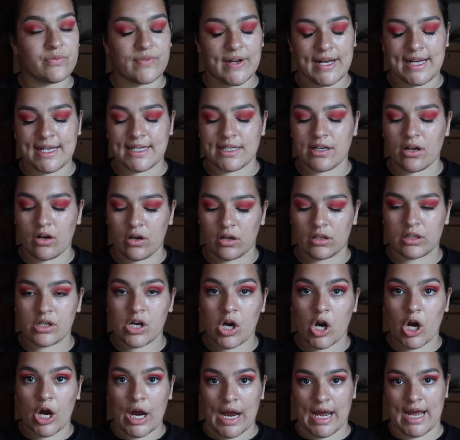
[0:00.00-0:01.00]
red on
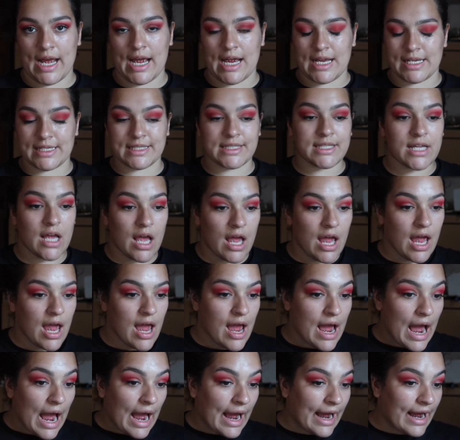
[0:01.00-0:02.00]
our eyes,
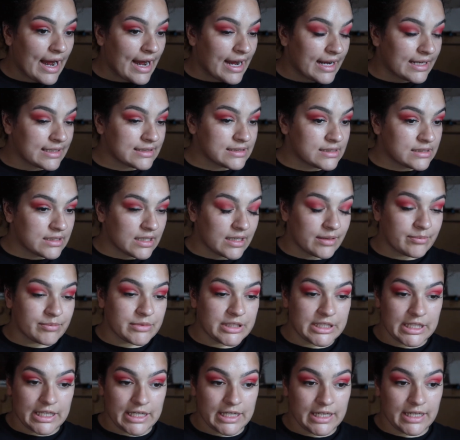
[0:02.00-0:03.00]
and I'm
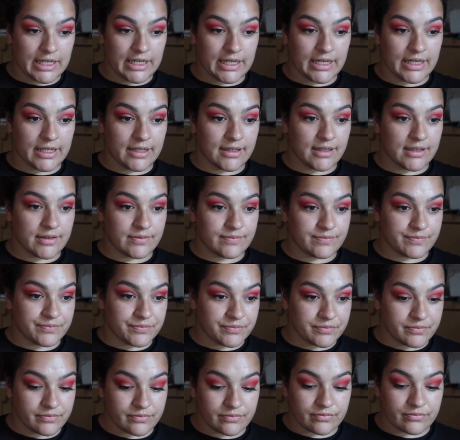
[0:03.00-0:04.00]
thinking
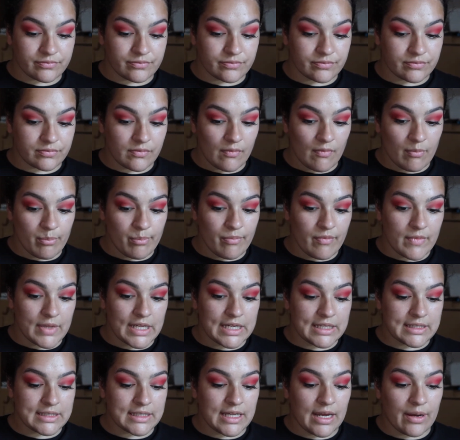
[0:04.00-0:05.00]

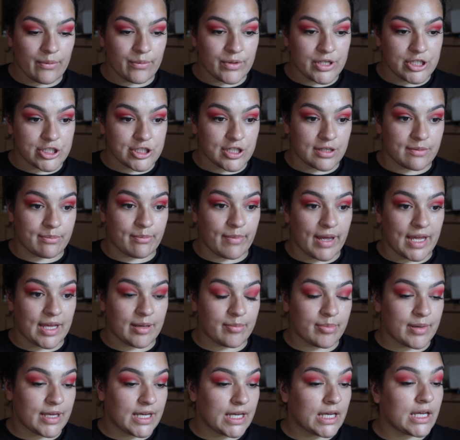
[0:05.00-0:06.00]
that we should
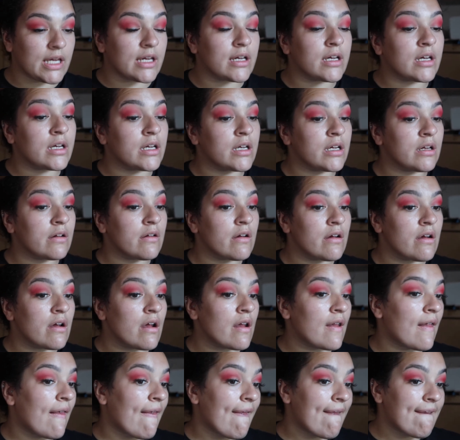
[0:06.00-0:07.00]
maybe
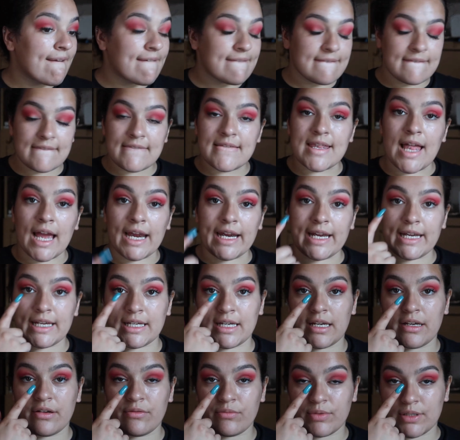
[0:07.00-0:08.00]

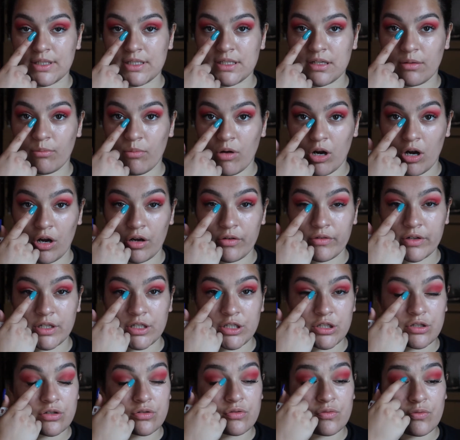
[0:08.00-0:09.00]
lighten it with some
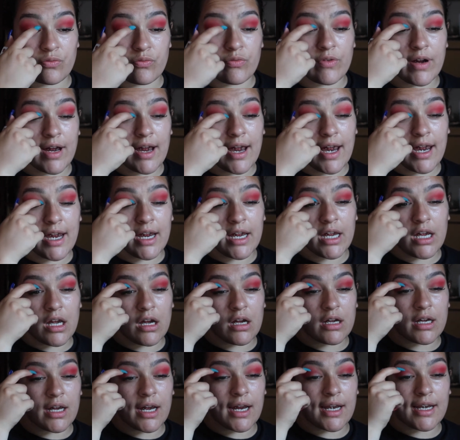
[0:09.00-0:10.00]
orange right
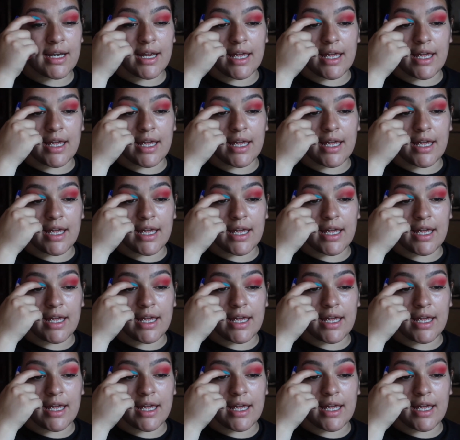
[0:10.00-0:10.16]
in